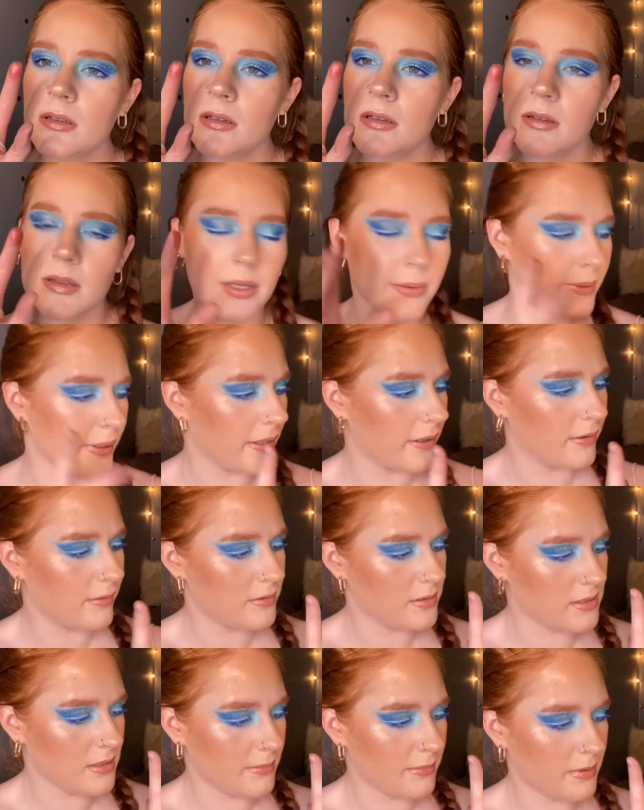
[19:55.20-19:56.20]
There we go,
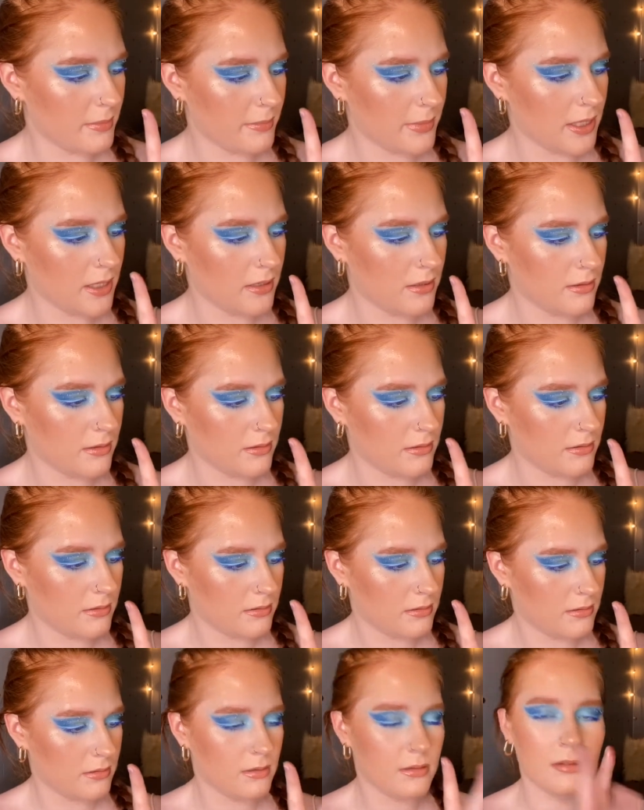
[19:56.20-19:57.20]
it's not that bad.
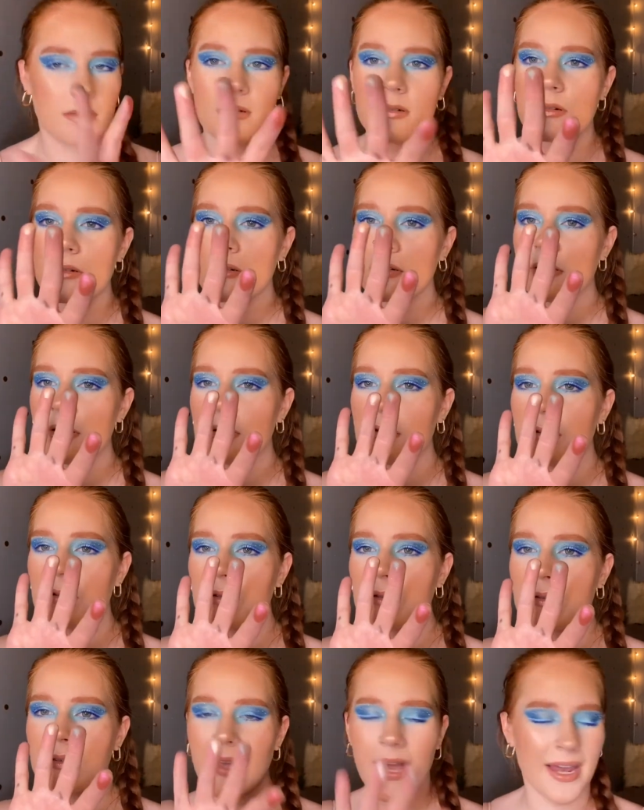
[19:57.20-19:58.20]

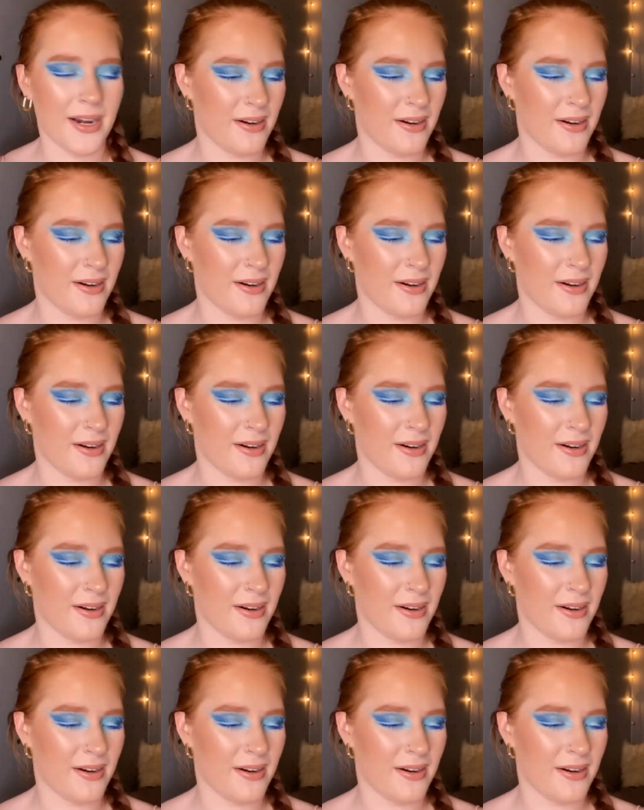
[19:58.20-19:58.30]
I